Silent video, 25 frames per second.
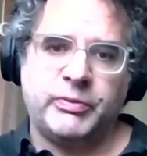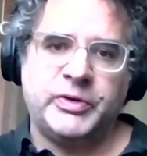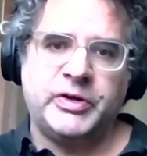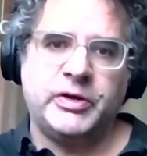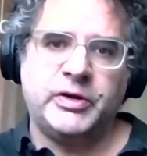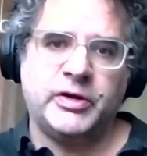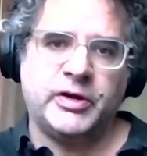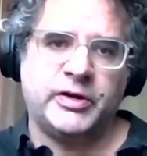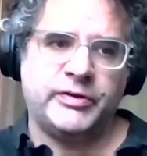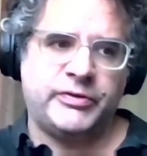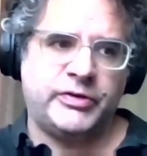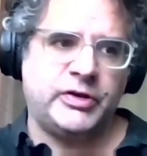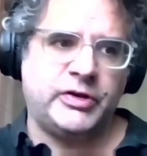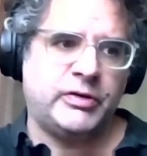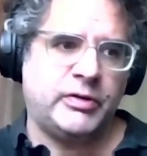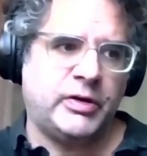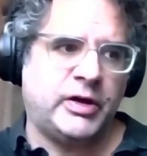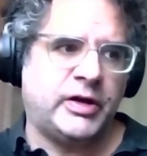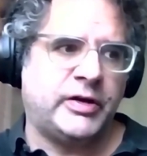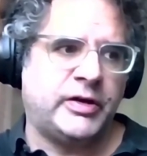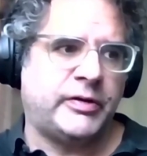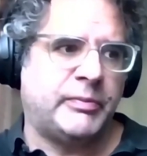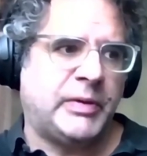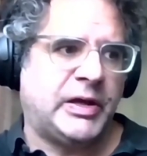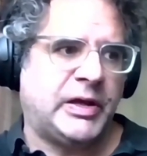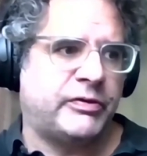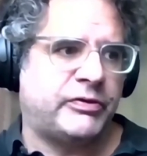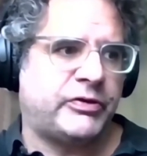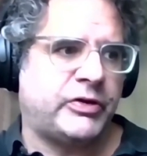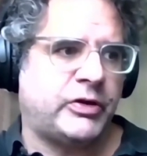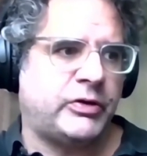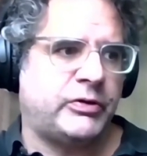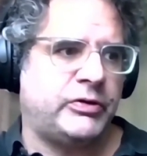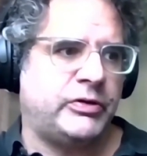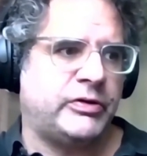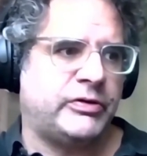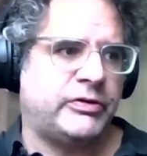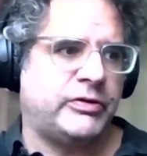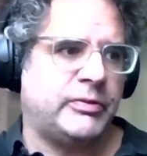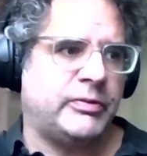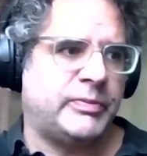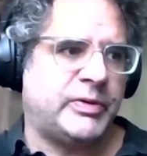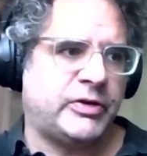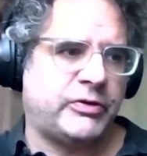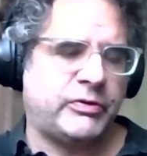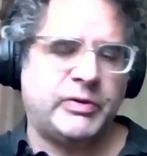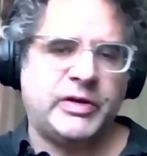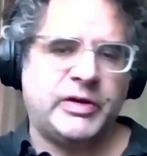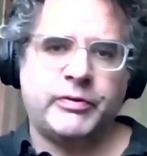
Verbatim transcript: we I think I may have told you this in the past.